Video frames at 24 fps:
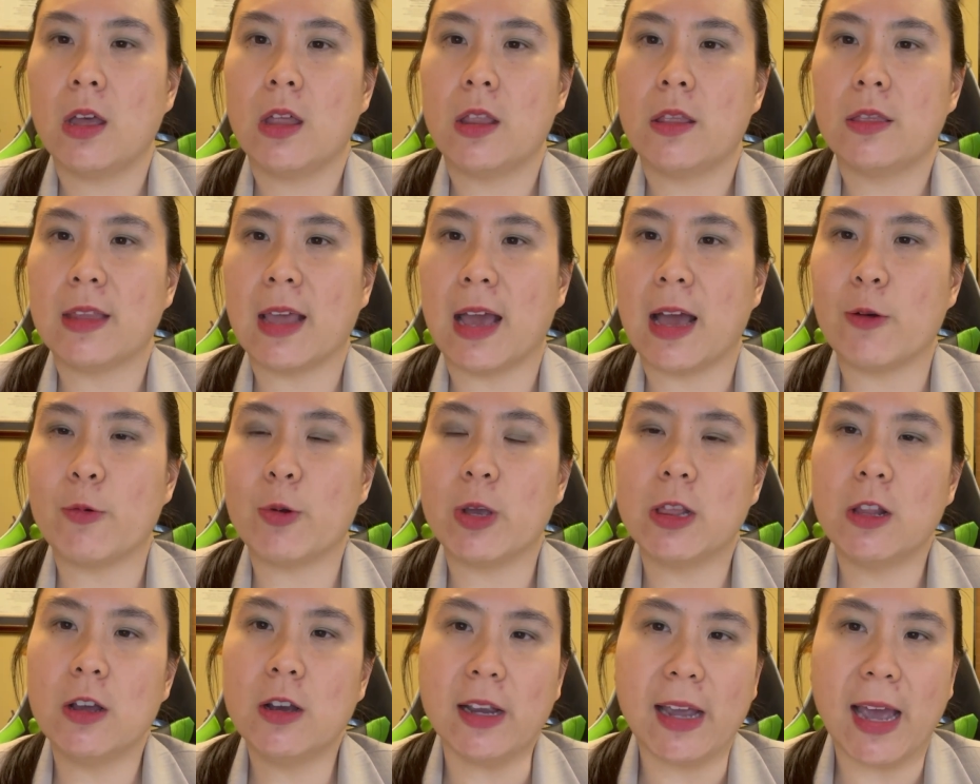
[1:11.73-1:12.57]
Now we
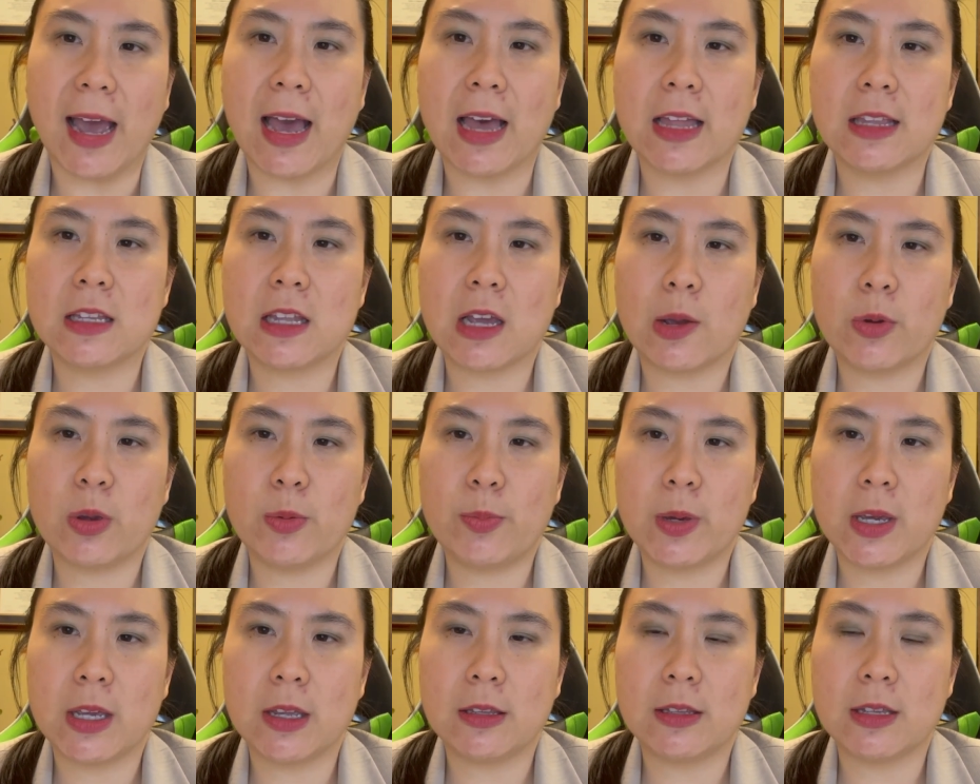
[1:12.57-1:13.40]
look at
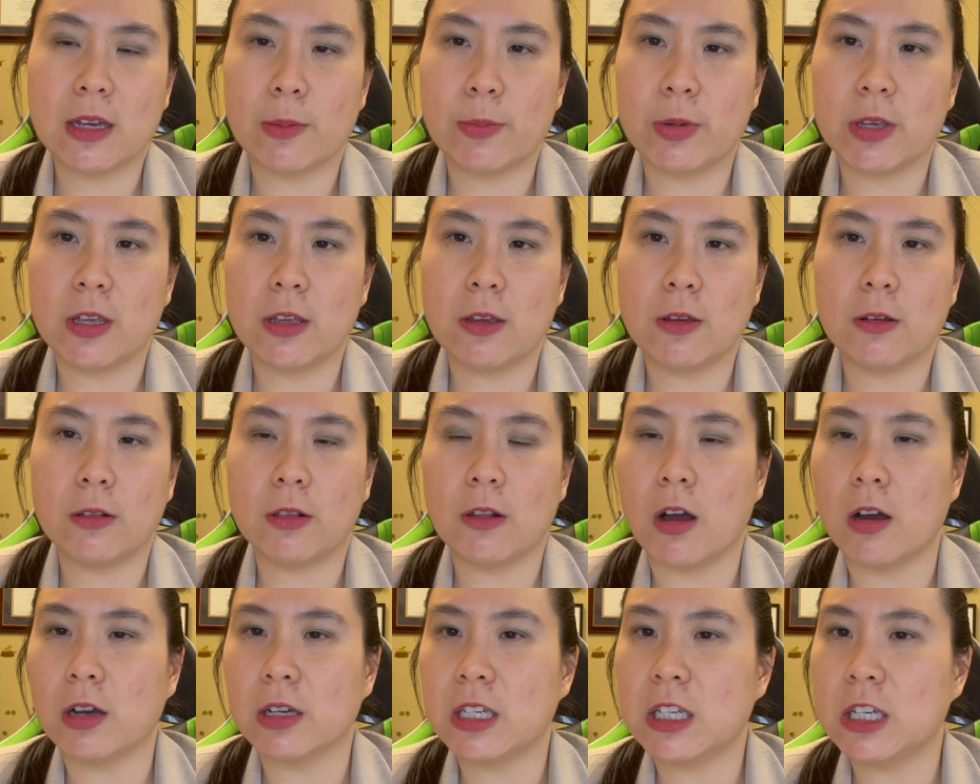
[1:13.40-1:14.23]
WPW,
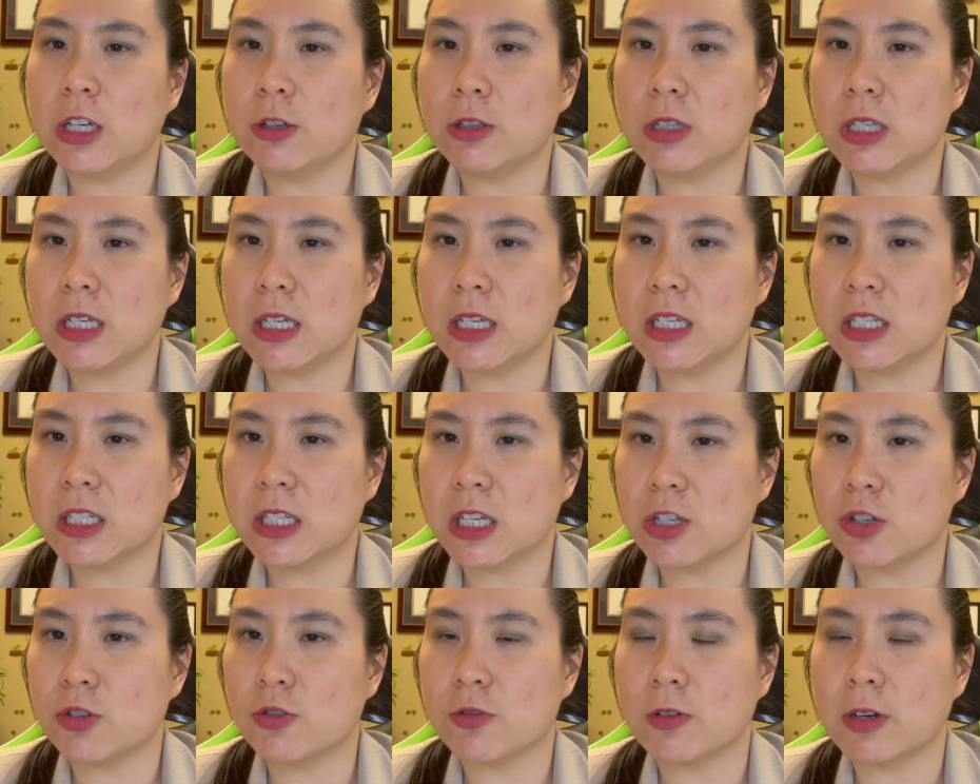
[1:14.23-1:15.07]
long QT
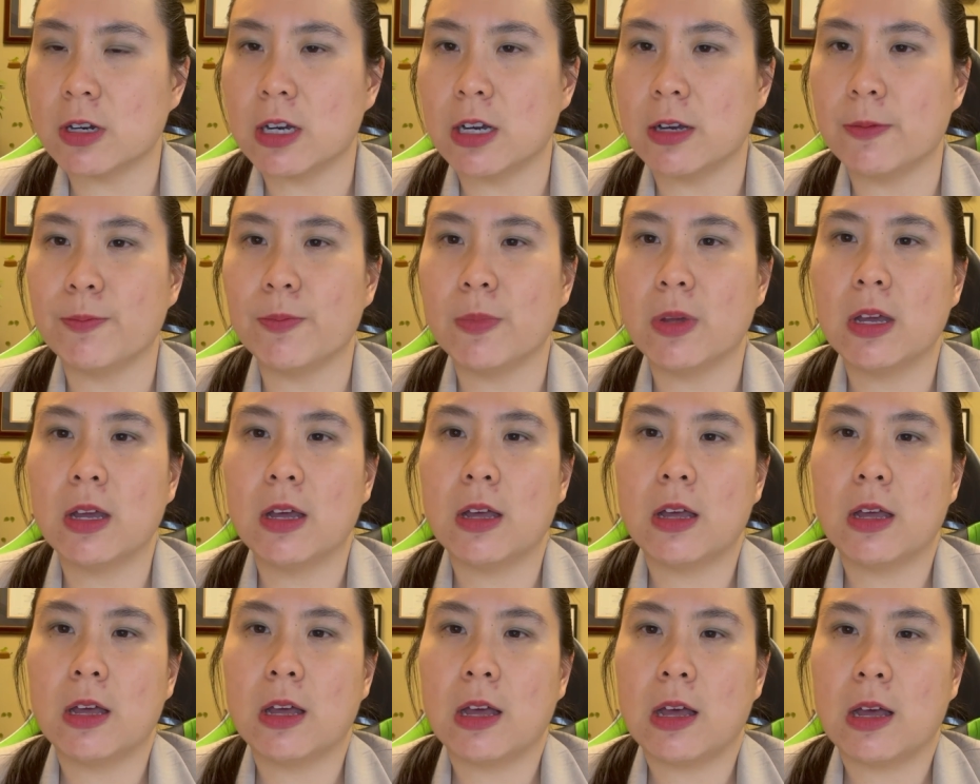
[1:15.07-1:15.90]
syndrome,
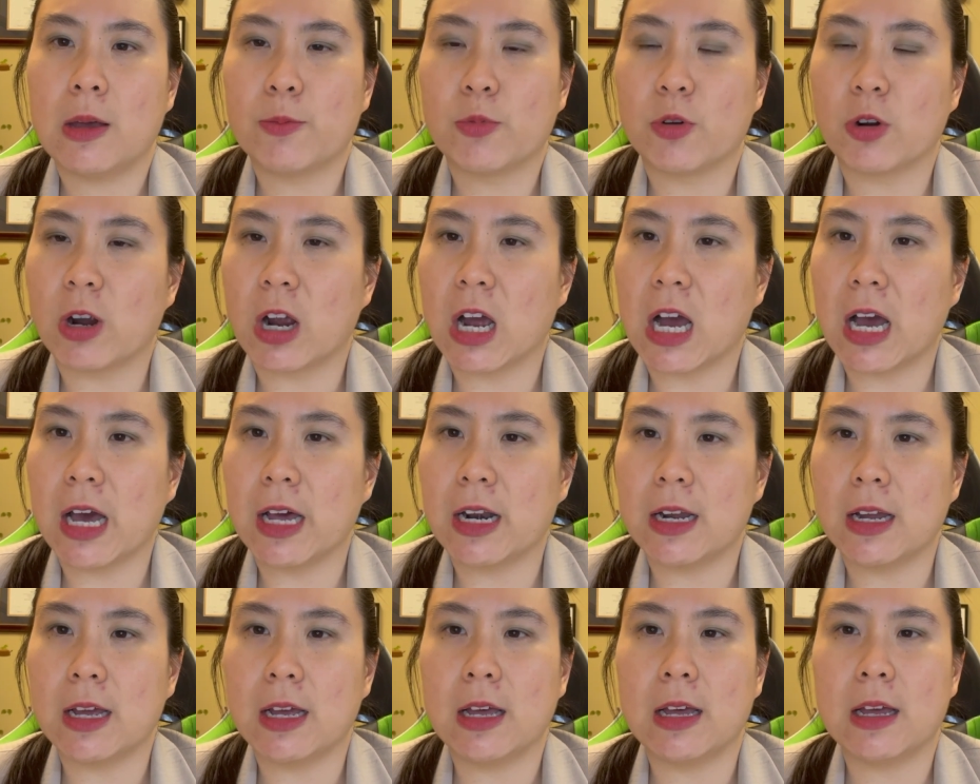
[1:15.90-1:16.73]

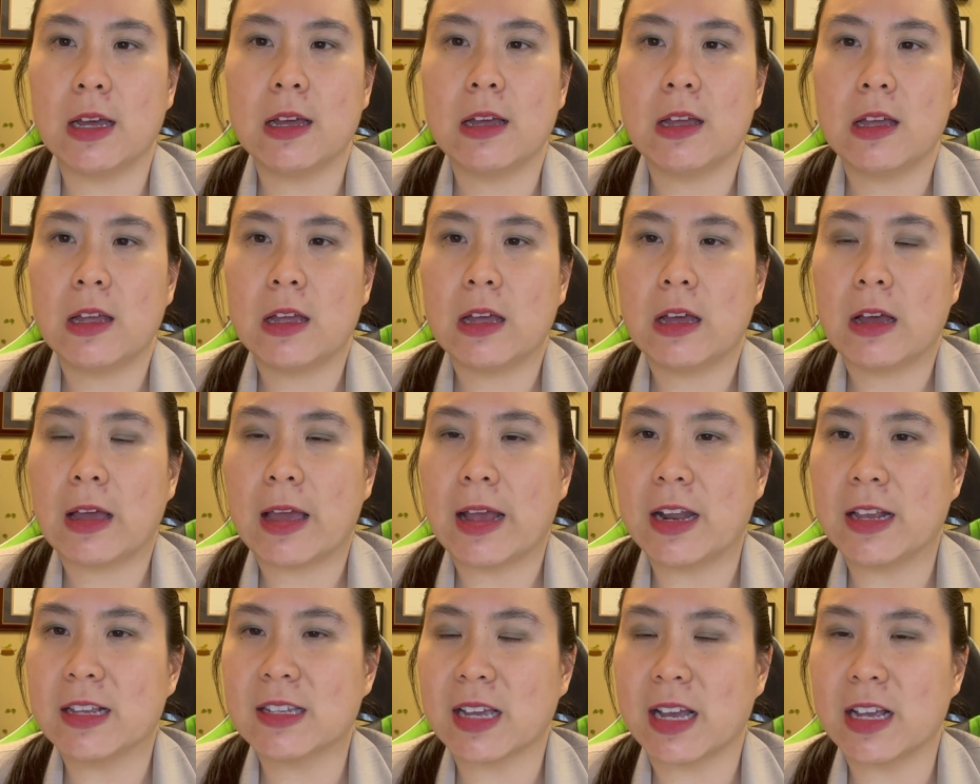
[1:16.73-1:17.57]
Brugada,
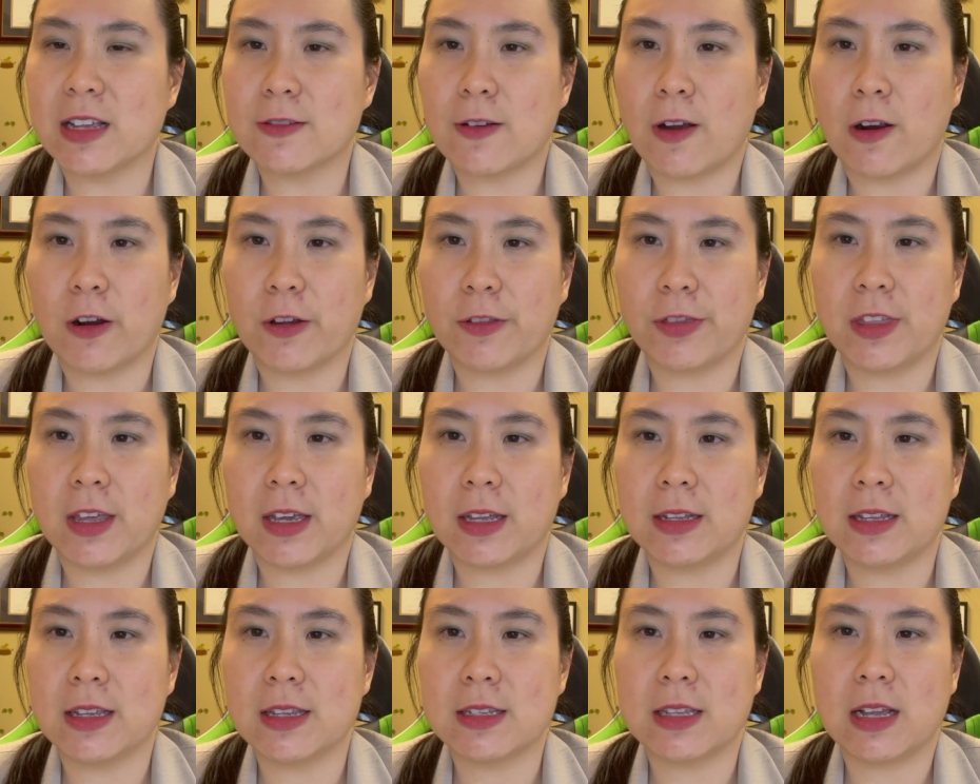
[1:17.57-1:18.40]
any signs of heart
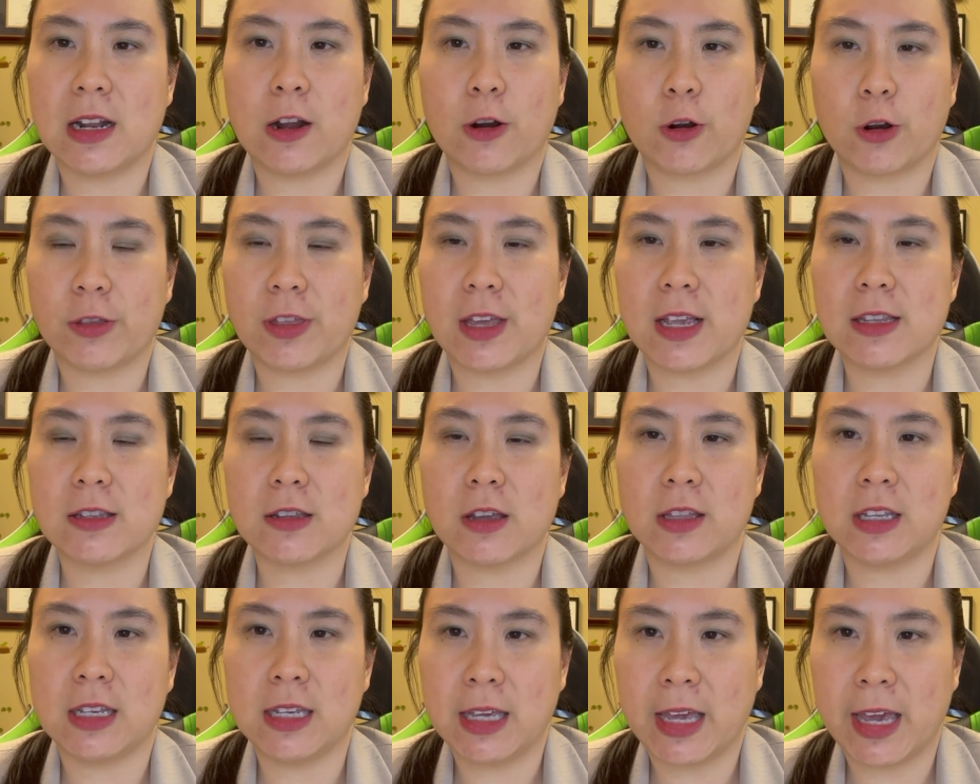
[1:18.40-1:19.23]
thickness, and everything's on
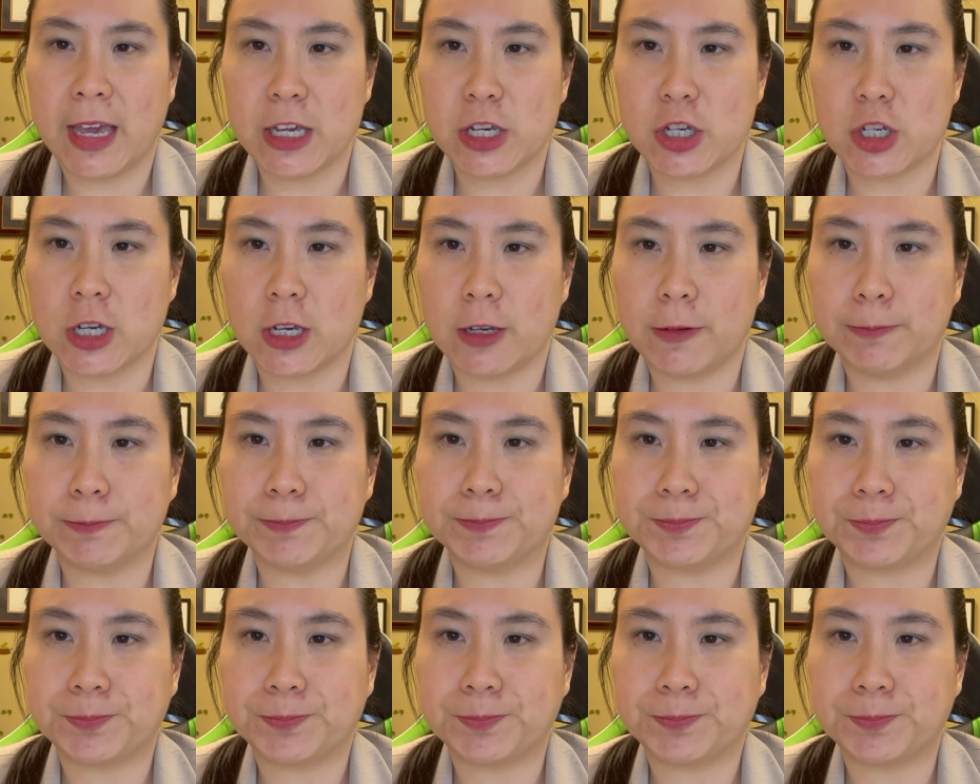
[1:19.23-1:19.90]
the EKG.